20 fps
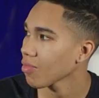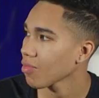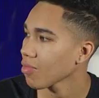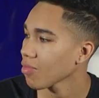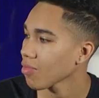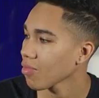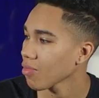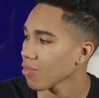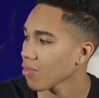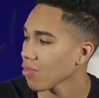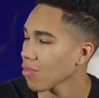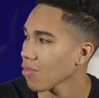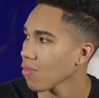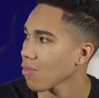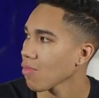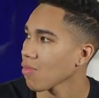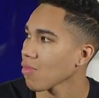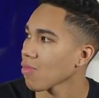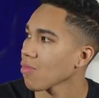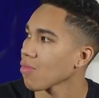
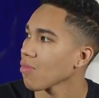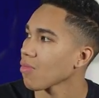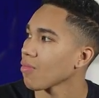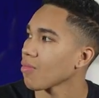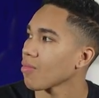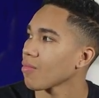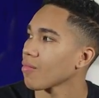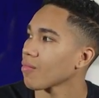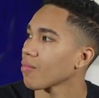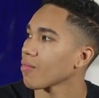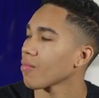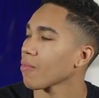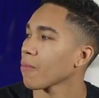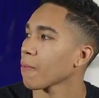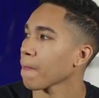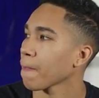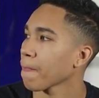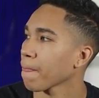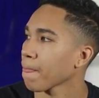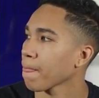
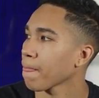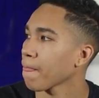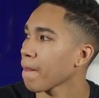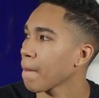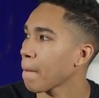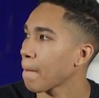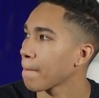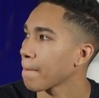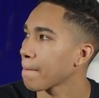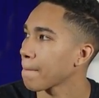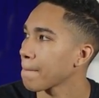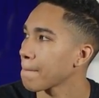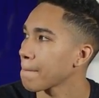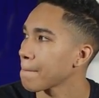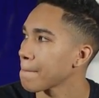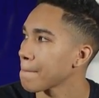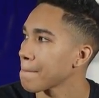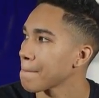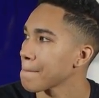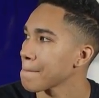
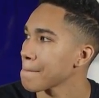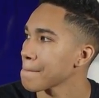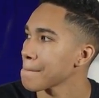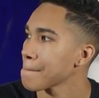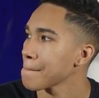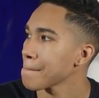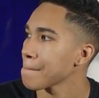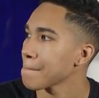No words are spoken by the person on screen.